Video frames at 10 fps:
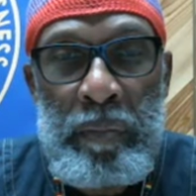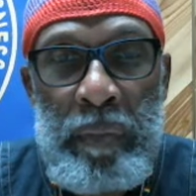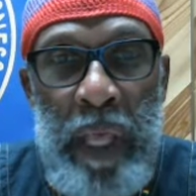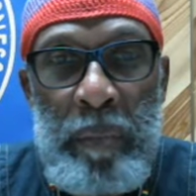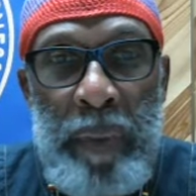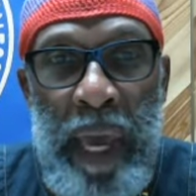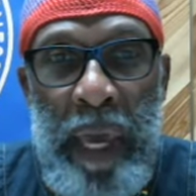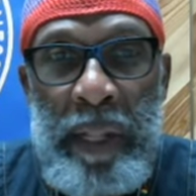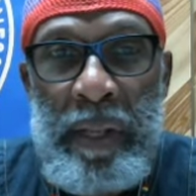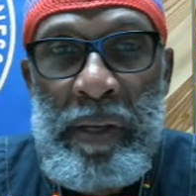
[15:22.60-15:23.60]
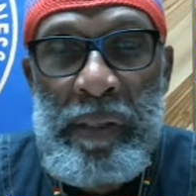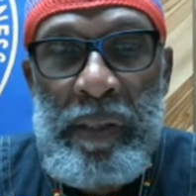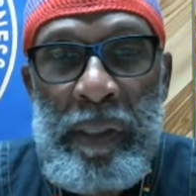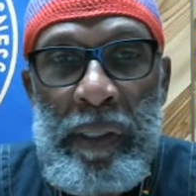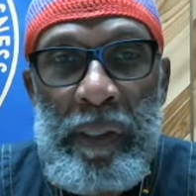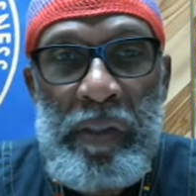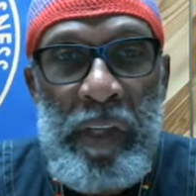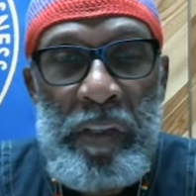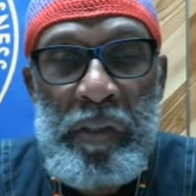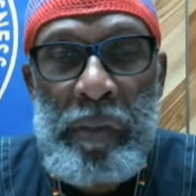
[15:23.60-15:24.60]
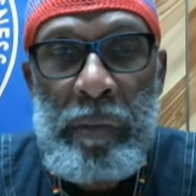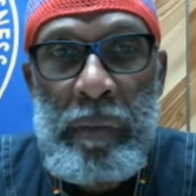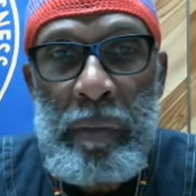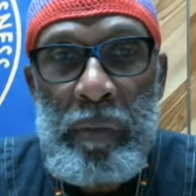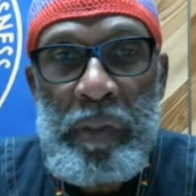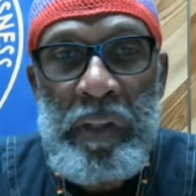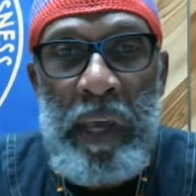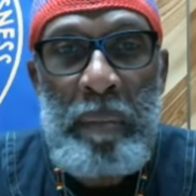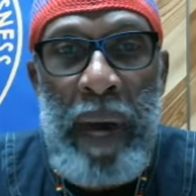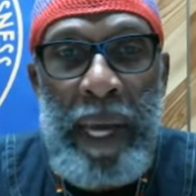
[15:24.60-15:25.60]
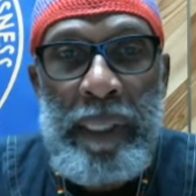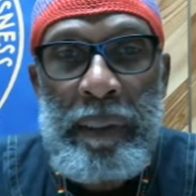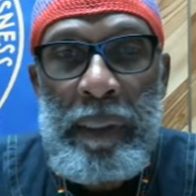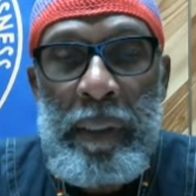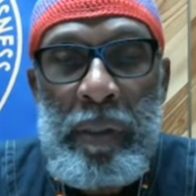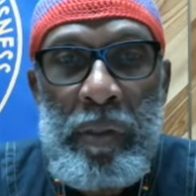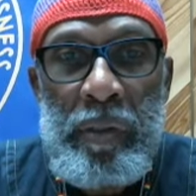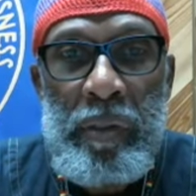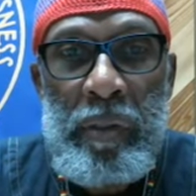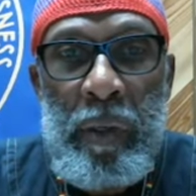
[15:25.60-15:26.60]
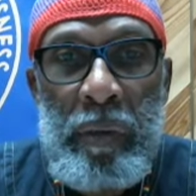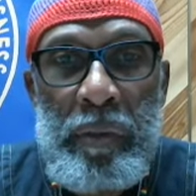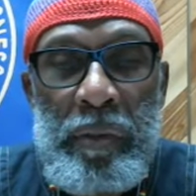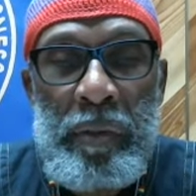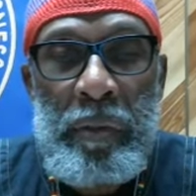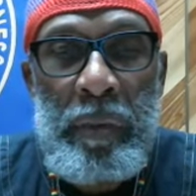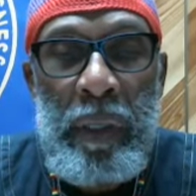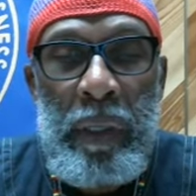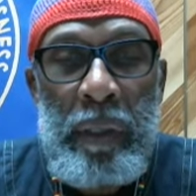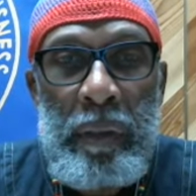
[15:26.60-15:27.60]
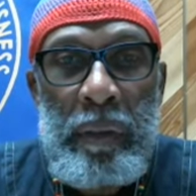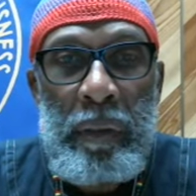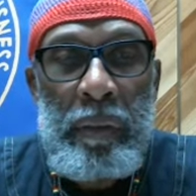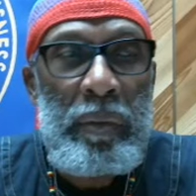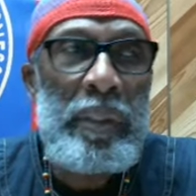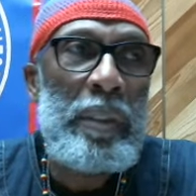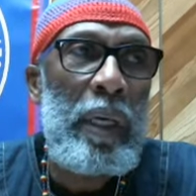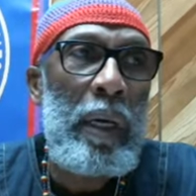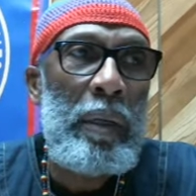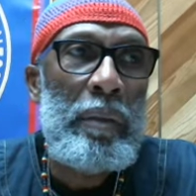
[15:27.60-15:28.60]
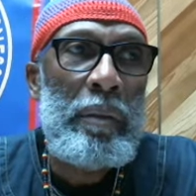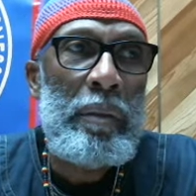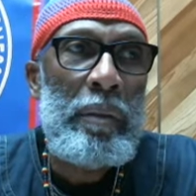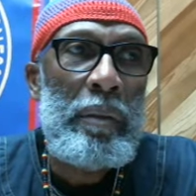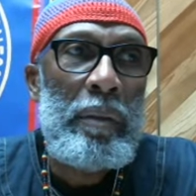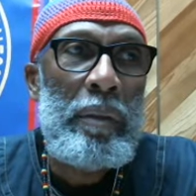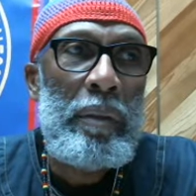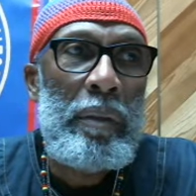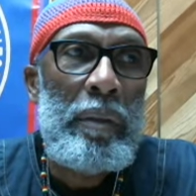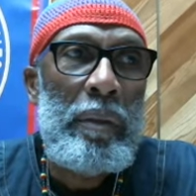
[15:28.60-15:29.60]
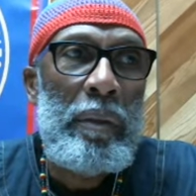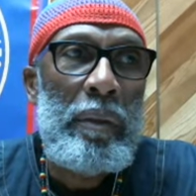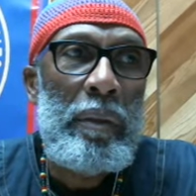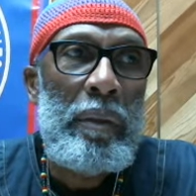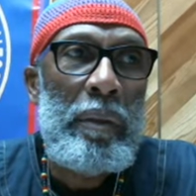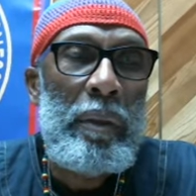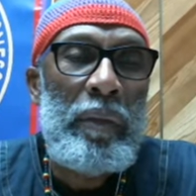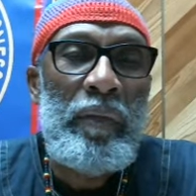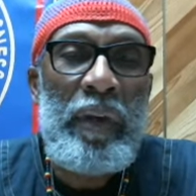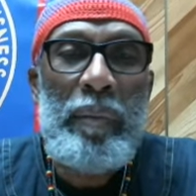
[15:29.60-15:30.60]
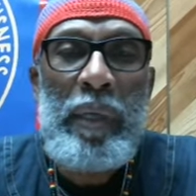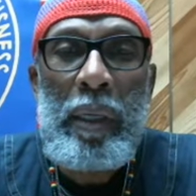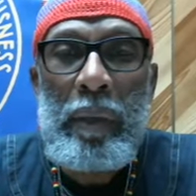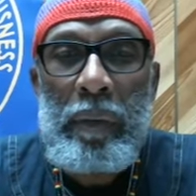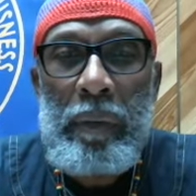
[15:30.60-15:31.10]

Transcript: they ban this session, which they might, you just go to, uh, what's it called? Vimeo. Vimeo.